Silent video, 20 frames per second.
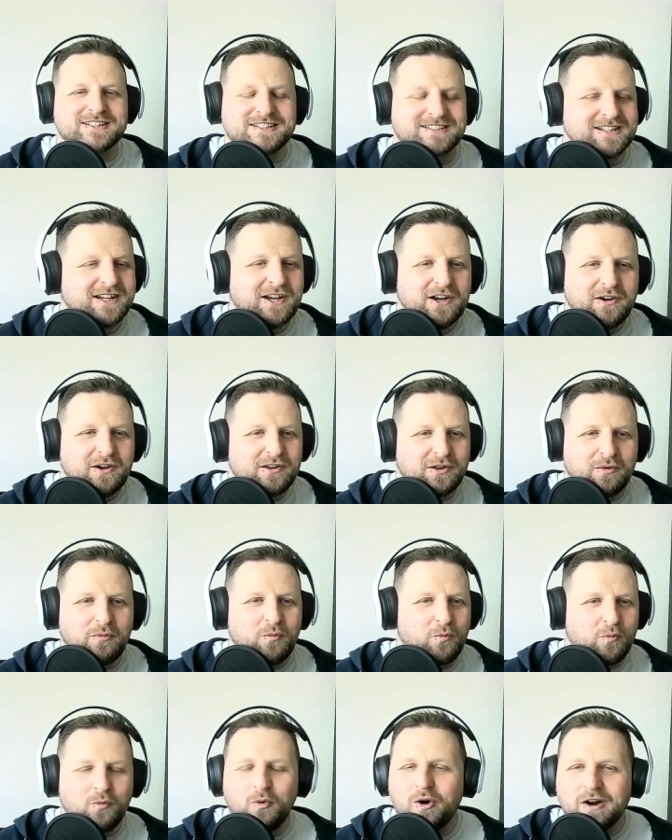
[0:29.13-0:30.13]
It's the
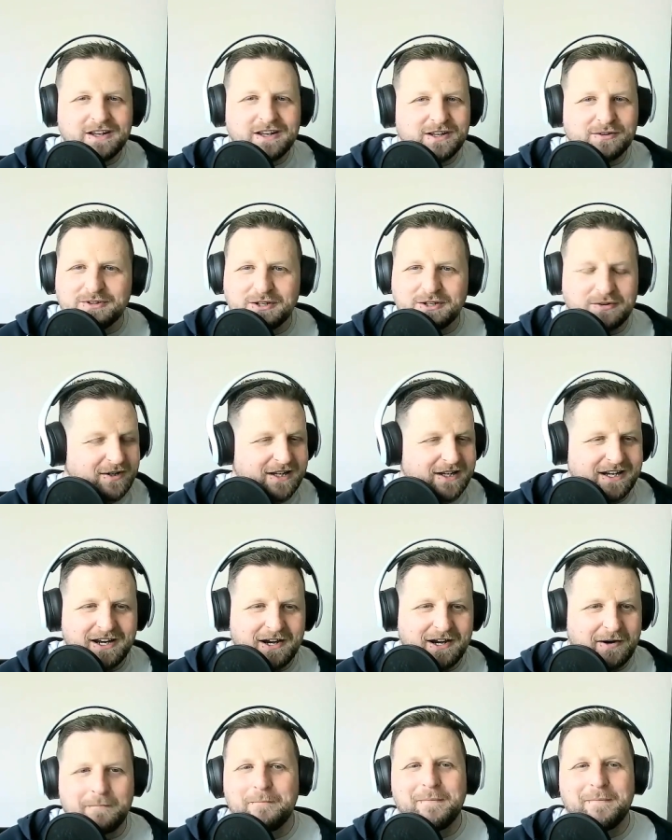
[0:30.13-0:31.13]
what are you doing
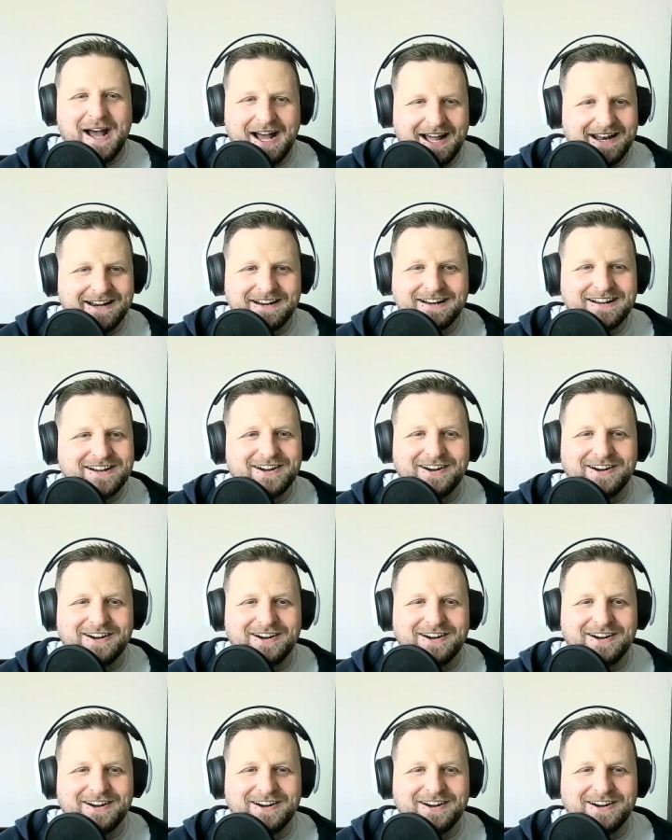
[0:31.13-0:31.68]
here, man?